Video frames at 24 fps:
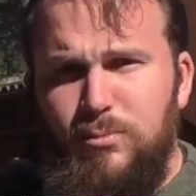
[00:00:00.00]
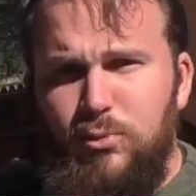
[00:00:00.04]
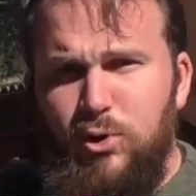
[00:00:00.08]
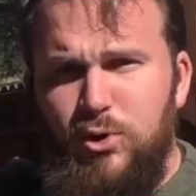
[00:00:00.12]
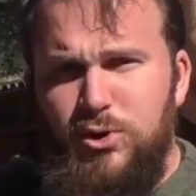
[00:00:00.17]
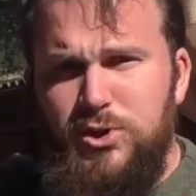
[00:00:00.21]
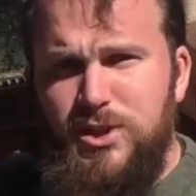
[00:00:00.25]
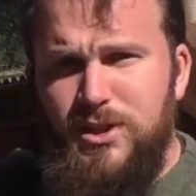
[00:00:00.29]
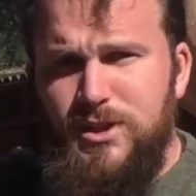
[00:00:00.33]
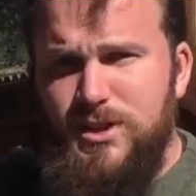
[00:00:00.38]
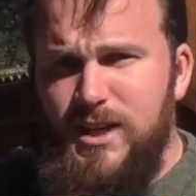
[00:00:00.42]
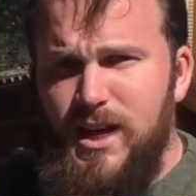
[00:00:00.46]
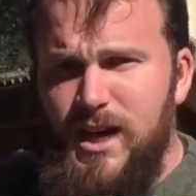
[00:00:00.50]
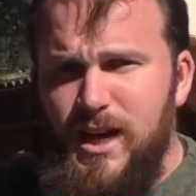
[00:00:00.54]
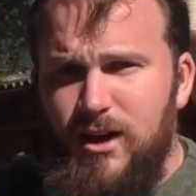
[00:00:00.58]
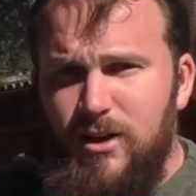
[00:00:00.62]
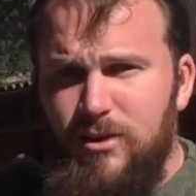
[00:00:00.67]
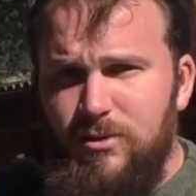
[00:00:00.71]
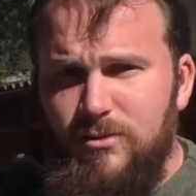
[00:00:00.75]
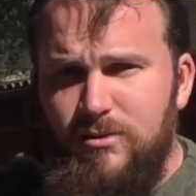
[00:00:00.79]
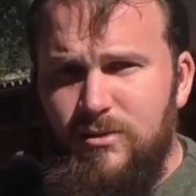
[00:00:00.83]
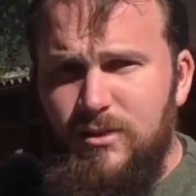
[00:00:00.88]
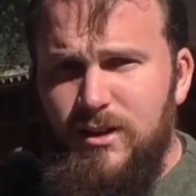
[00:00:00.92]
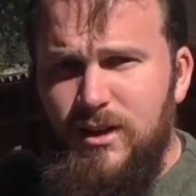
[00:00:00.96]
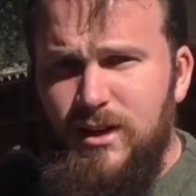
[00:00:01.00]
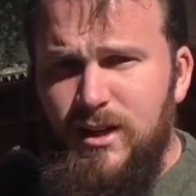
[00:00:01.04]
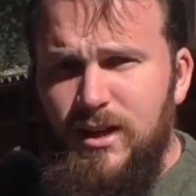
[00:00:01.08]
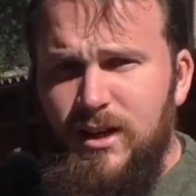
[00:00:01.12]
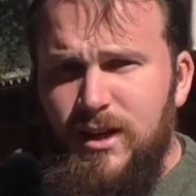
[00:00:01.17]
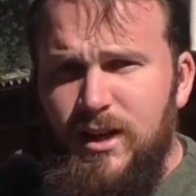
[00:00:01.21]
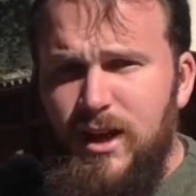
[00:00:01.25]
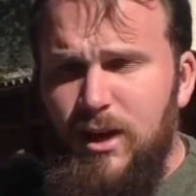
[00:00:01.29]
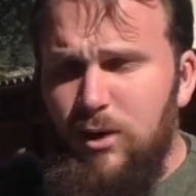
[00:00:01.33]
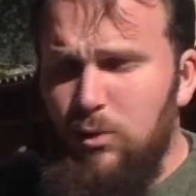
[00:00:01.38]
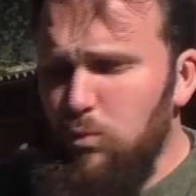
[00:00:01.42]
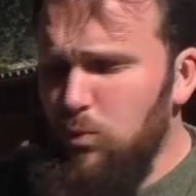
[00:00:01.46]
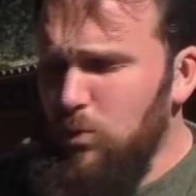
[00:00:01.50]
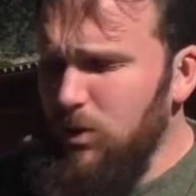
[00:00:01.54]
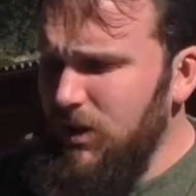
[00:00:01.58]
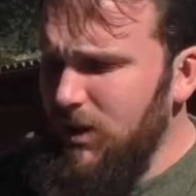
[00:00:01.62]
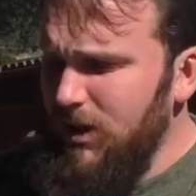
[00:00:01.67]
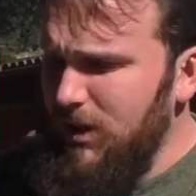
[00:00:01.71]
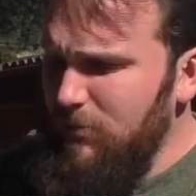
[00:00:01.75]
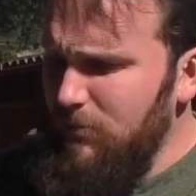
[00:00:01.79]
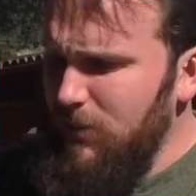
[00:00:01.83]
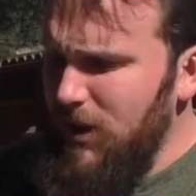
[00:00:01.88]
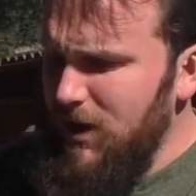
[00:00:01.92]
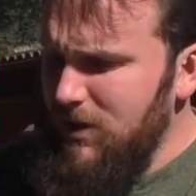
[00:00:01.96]
push it down, it
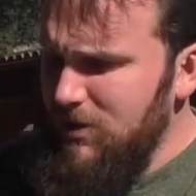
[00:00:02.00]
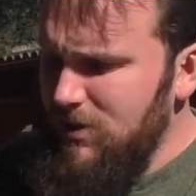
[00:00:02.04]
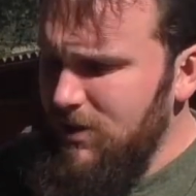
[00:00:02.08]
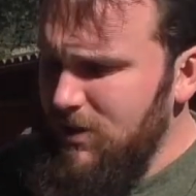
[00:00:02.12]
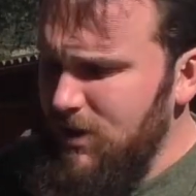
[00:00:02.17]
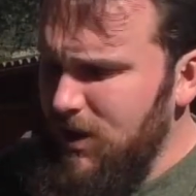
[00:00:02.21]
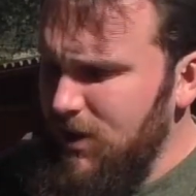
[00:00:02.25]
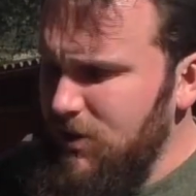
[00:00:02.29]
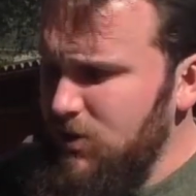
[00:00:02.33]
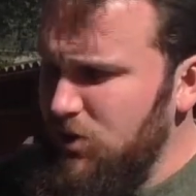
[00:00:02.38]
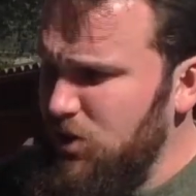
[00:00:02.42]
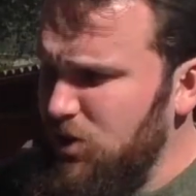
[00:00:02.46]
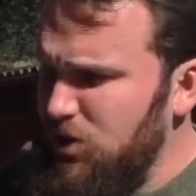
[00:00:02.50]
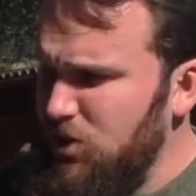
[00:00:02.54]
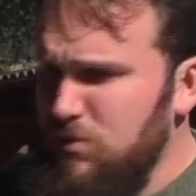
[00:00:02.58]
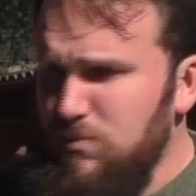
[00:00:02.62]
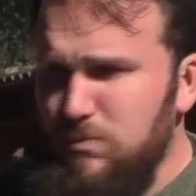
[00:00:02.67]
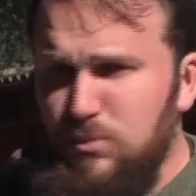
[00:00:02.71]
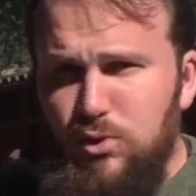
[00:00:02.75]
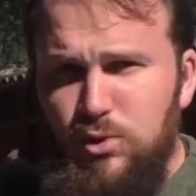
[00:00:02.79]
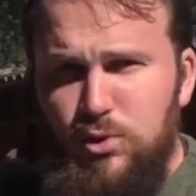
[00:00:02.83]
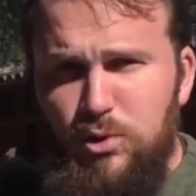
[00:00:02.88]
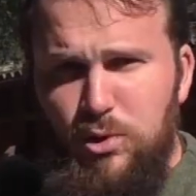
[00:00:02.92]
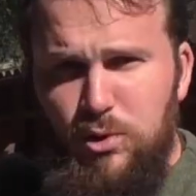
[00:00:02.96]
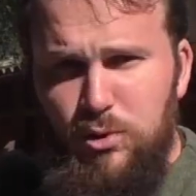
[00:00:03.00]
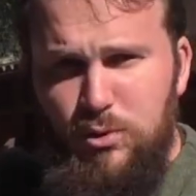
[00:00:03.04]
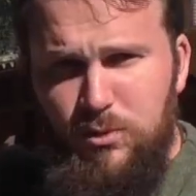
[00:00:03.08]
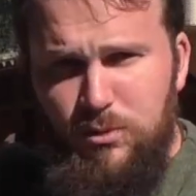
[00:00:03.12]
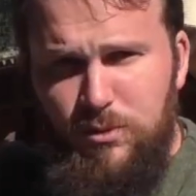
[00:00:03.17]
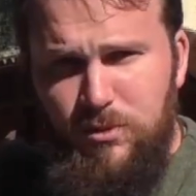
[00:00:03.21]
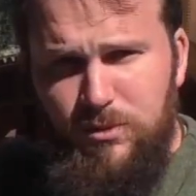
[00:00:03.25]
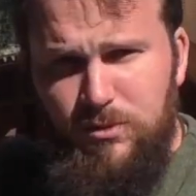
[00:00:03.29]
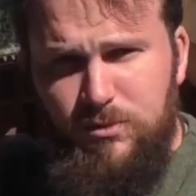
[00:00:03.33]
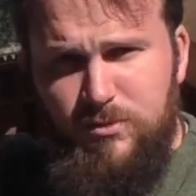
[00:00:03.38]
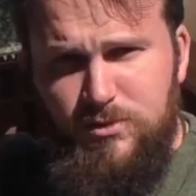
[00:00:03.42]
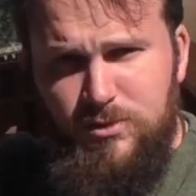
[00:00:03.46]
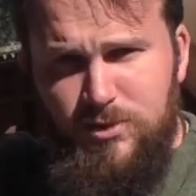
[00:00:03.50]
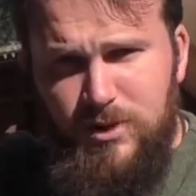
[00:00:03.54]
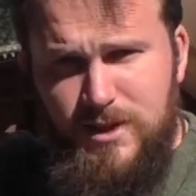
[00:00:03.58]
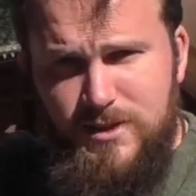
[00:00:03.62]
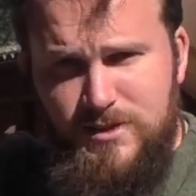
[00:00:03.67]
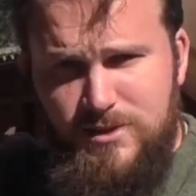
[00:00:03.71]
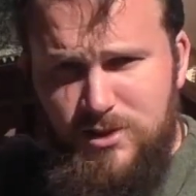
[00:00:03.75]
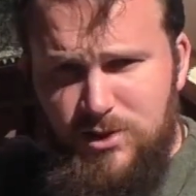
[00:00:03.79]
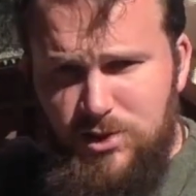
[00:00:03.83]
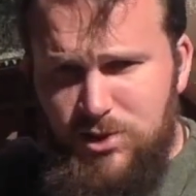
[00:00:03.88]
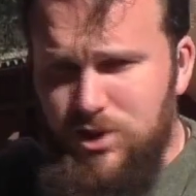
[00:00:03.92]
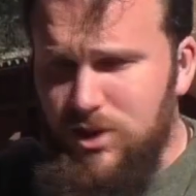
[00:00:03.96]
really makes a nice smooth
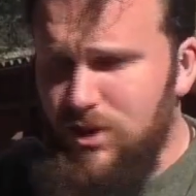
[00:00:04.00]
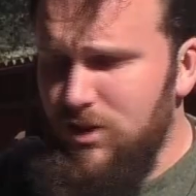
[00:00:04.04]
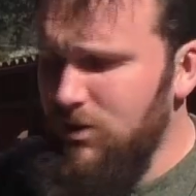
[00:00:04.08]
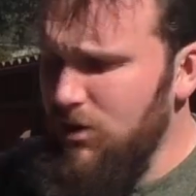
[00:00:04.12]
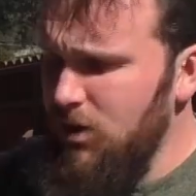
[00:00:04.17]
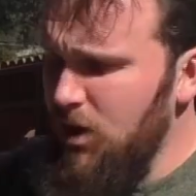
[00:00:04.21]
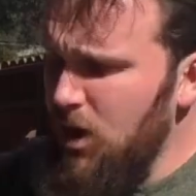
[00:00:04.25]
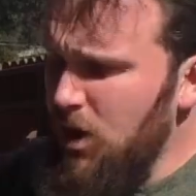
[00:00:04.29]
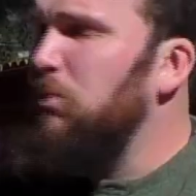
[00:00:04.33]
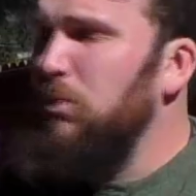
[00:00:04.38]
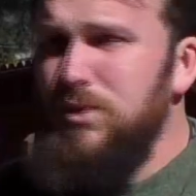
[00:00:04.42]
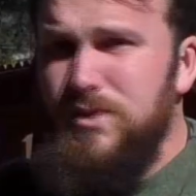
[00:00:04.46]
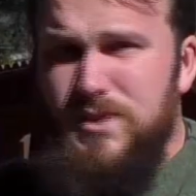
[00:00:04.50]
transition.